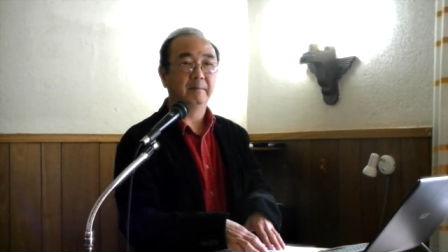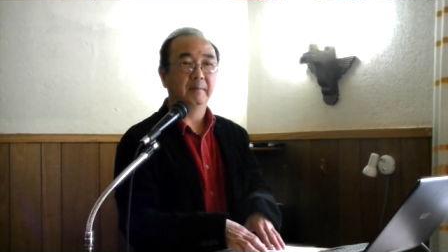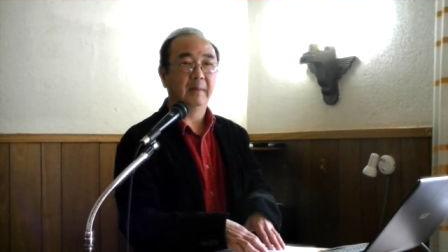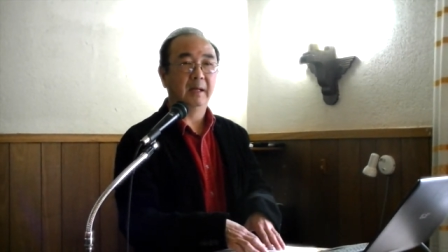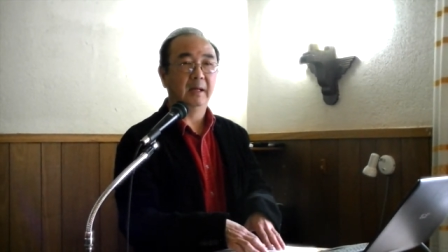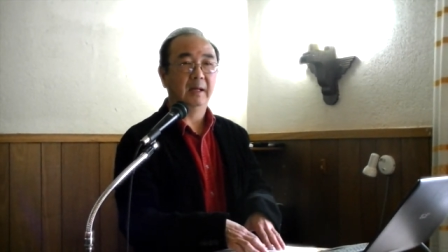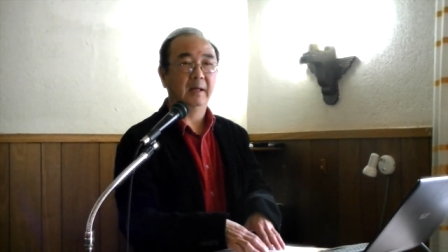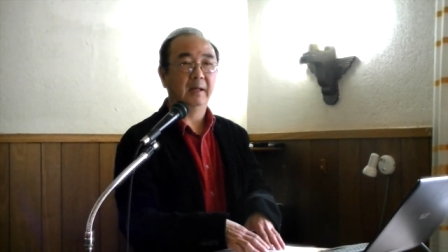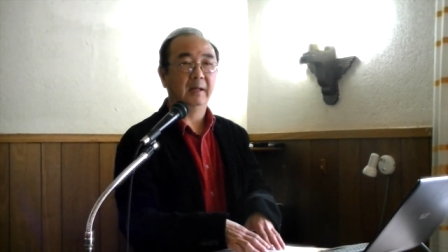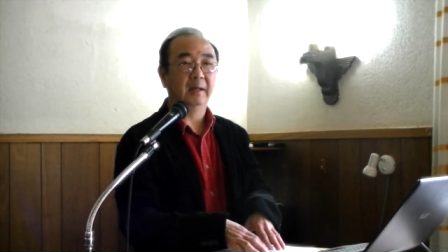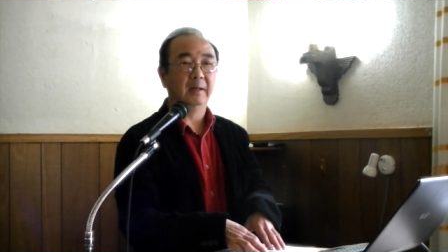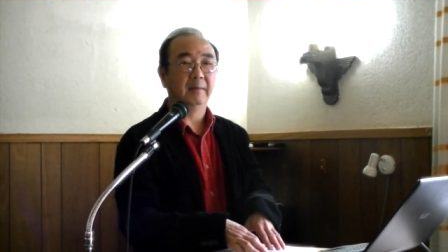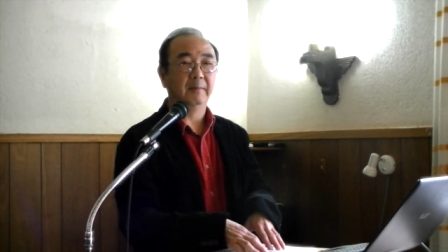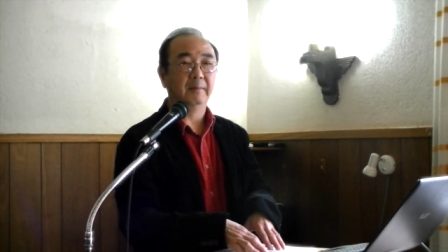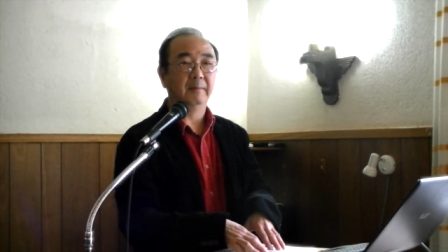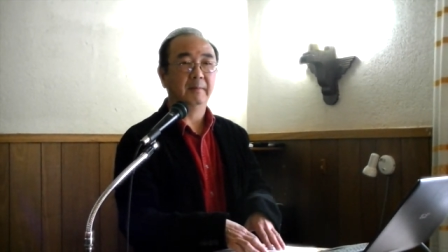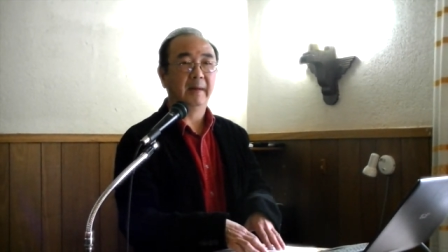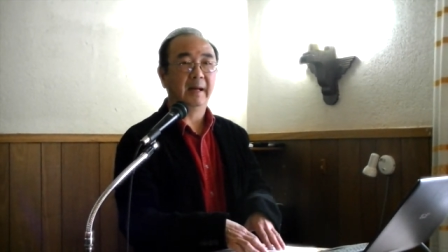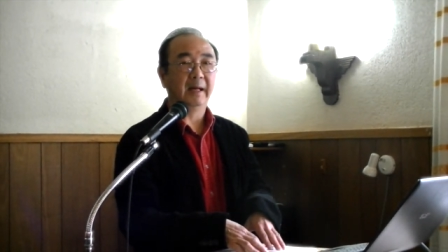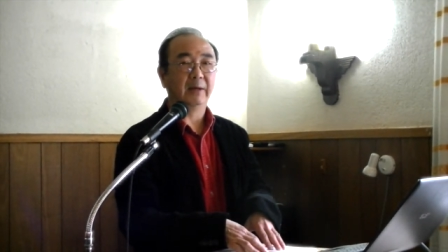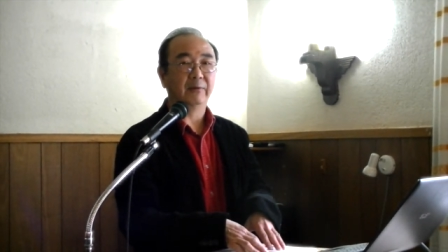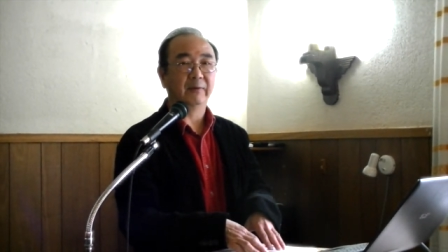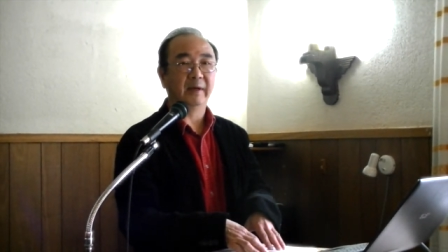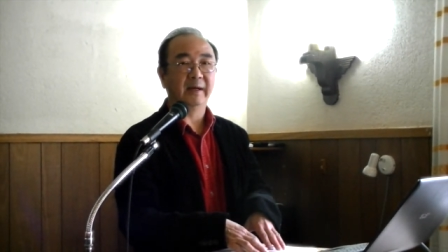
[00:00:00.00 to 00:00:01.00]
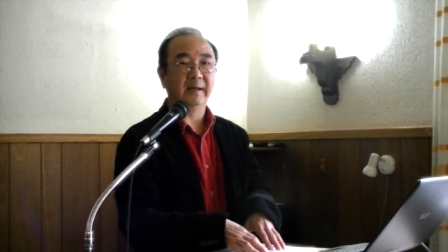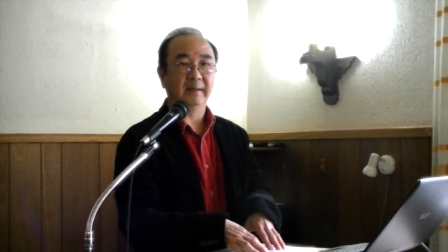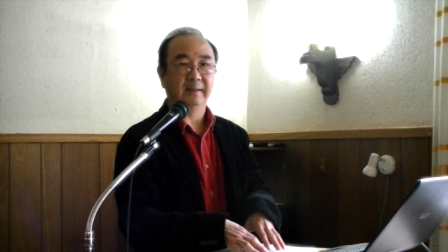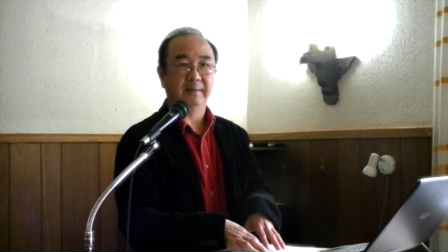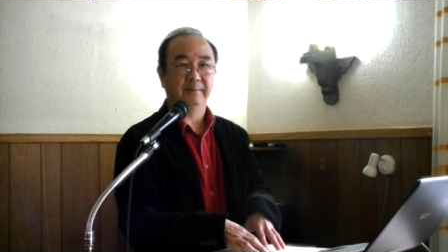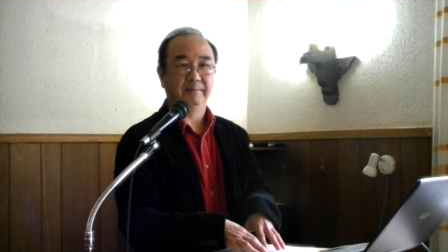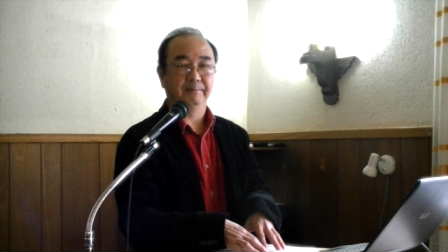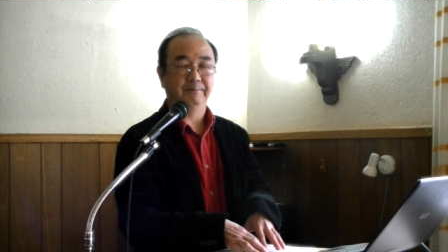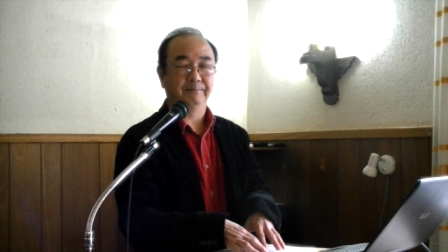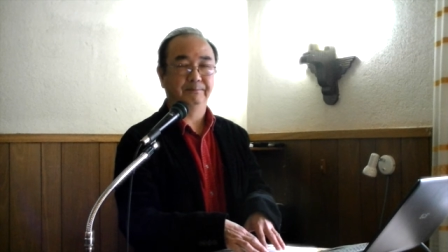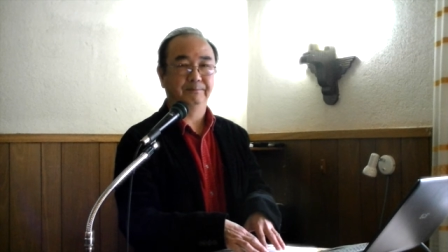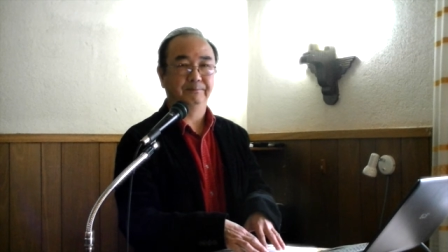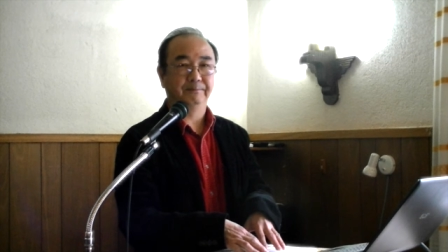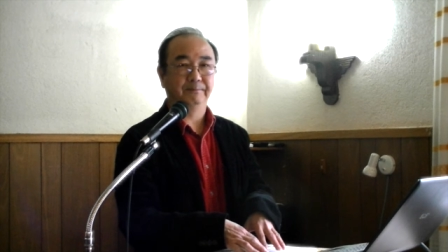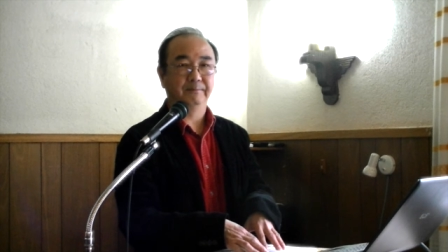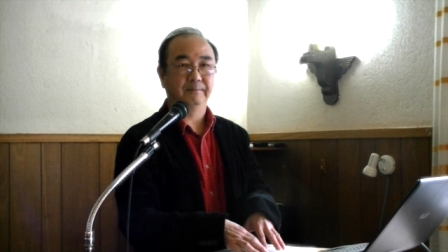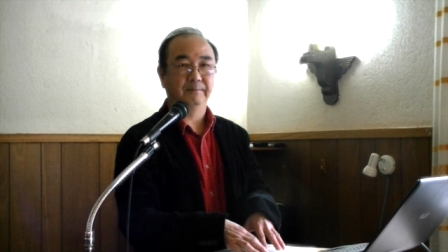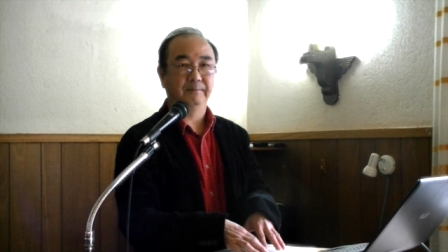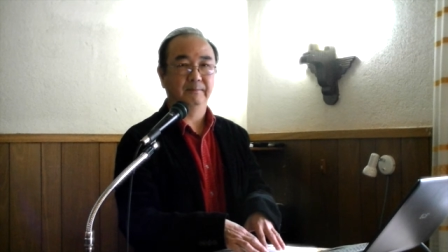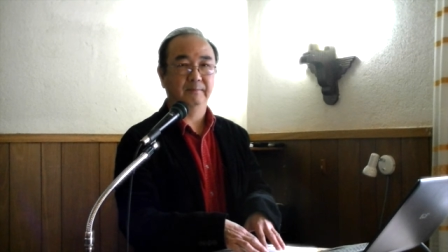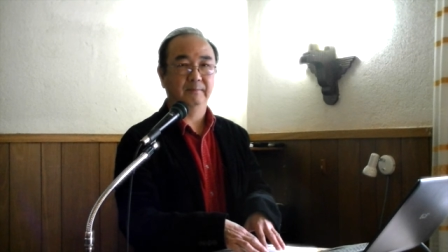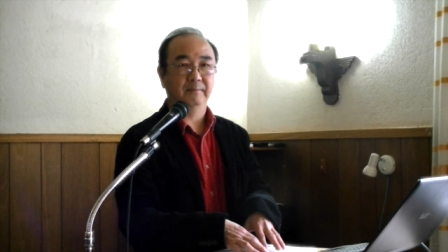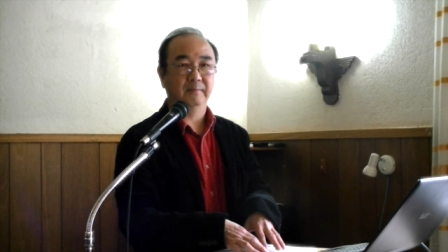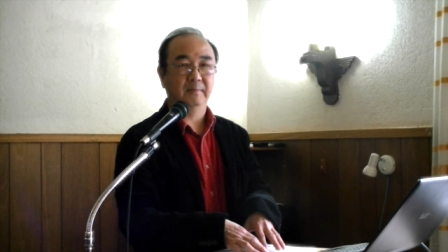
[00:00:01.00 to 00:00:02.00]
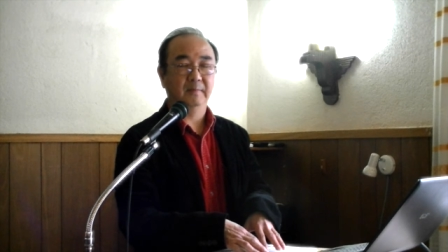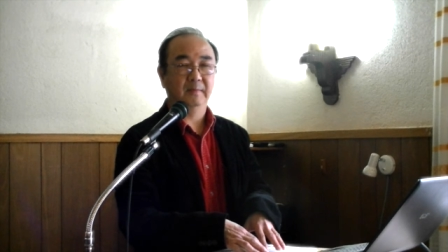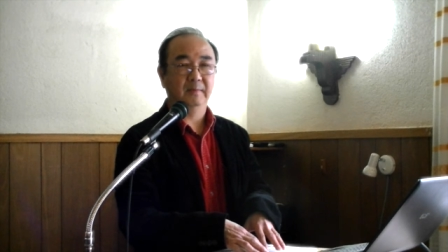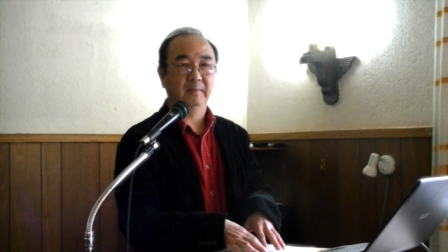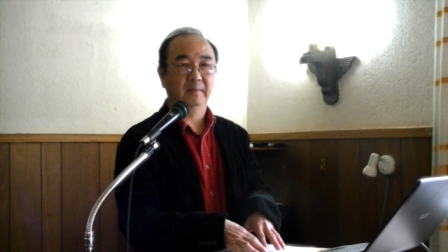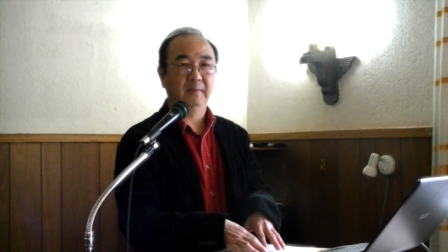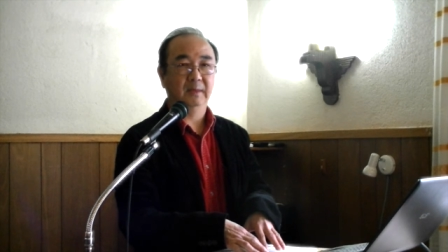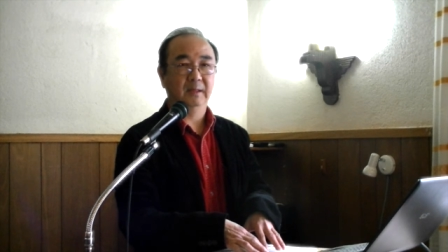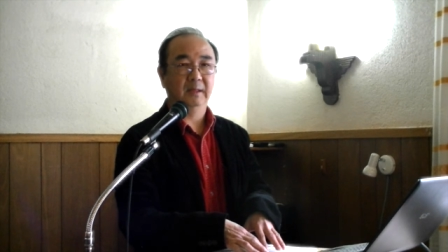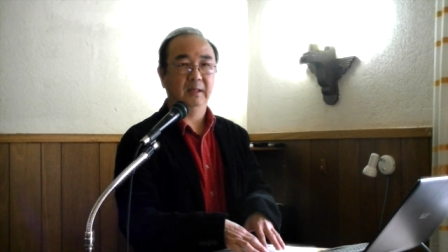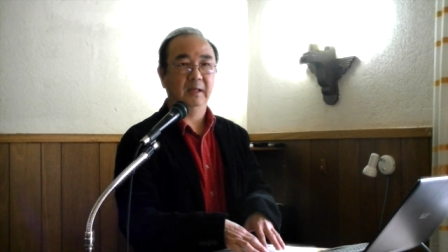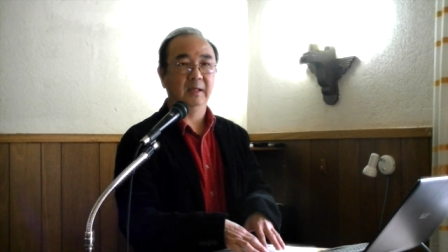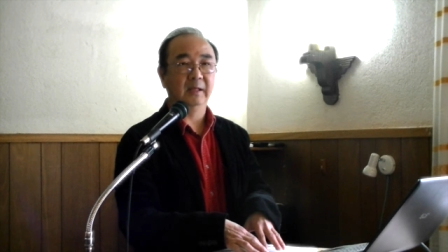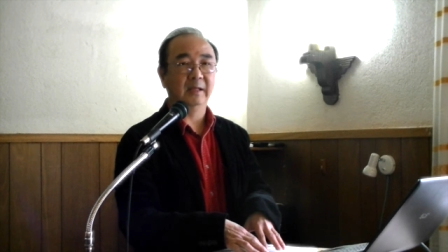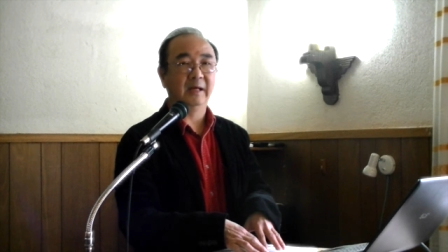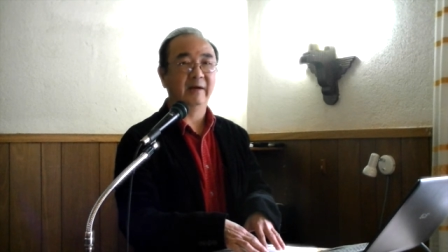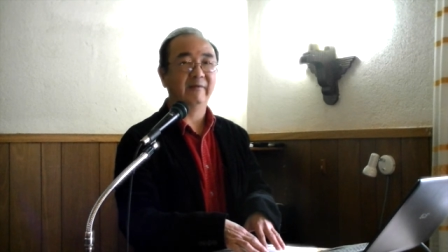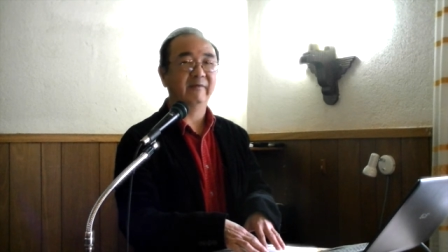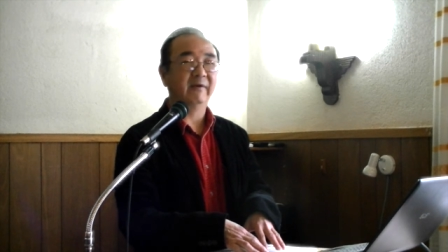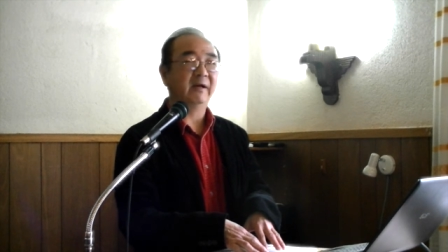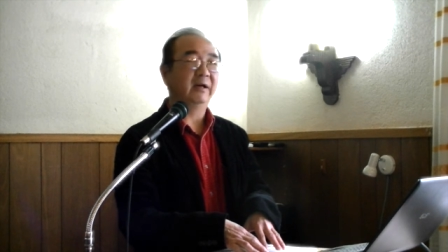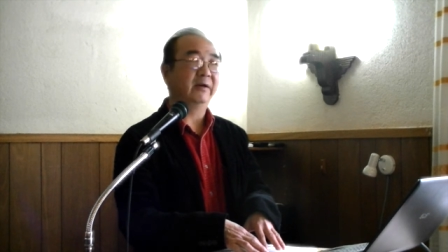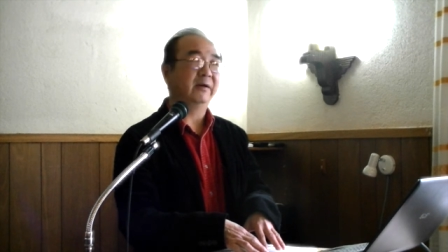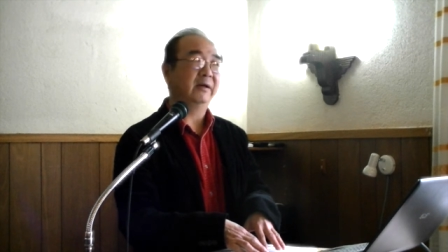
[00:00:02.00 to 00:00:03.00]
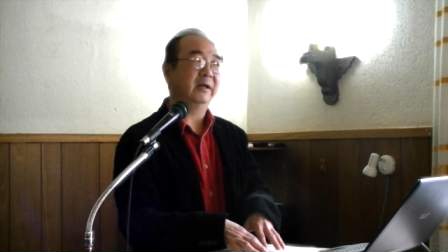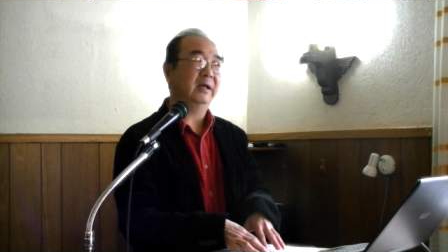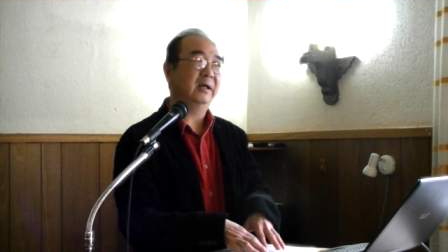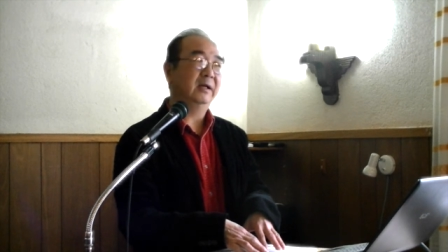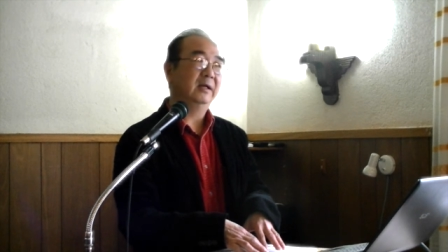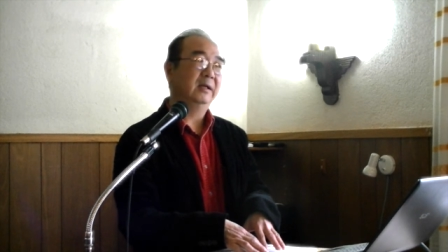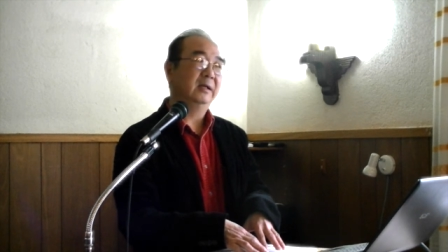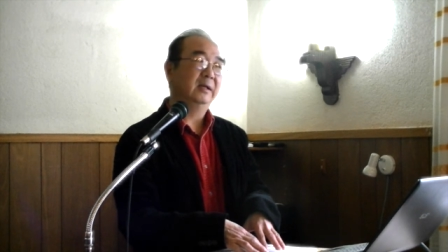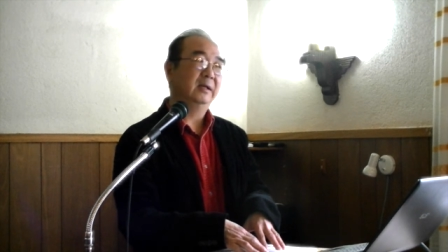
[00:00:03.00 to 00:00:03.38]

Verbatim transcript: uh, migraine and a very